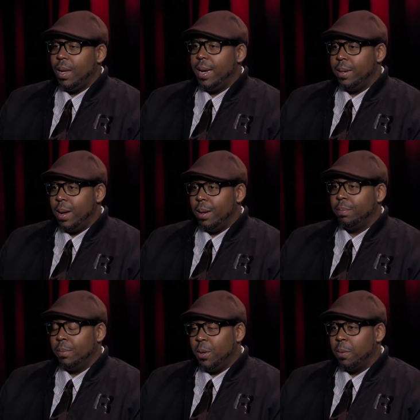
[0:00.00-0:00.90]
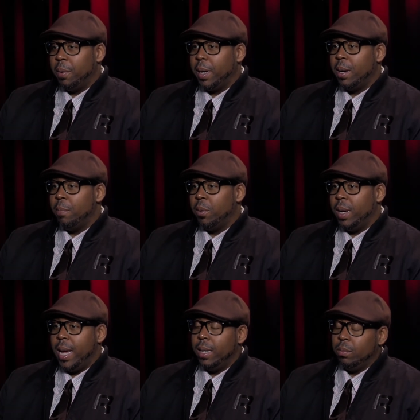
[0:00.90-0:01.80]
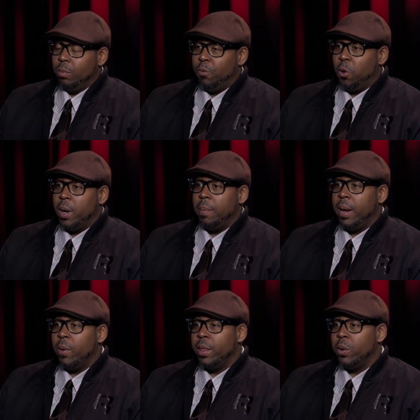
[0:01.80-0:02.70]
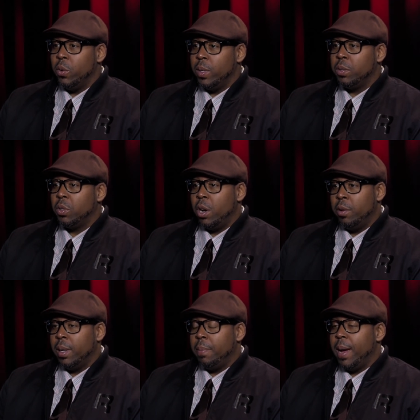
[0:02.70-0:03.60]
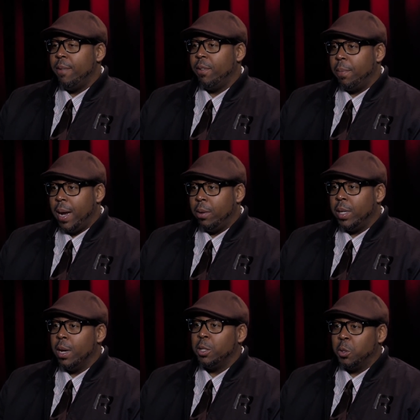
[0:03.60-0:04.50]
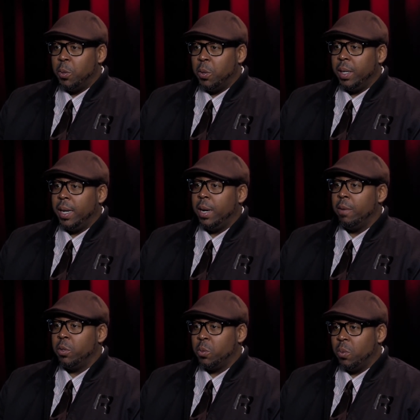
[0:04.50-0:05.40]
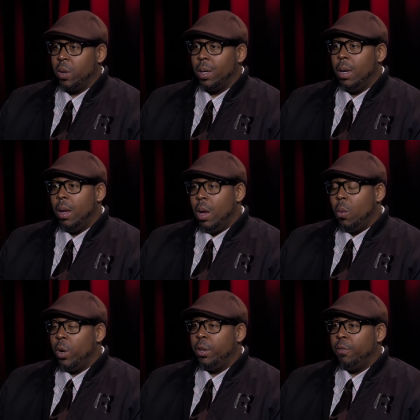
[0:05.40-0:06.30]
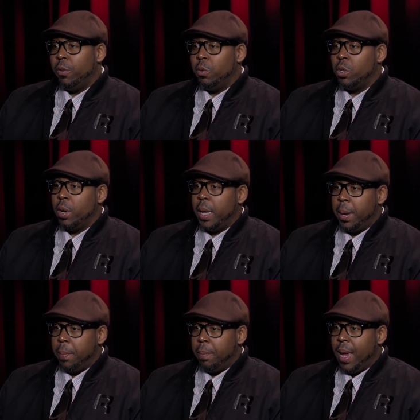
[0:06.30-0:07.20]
And, you know, picking up on that, Floyd Mayweather, who is currently pound for pound the undisputed king of the sport, what are your views on him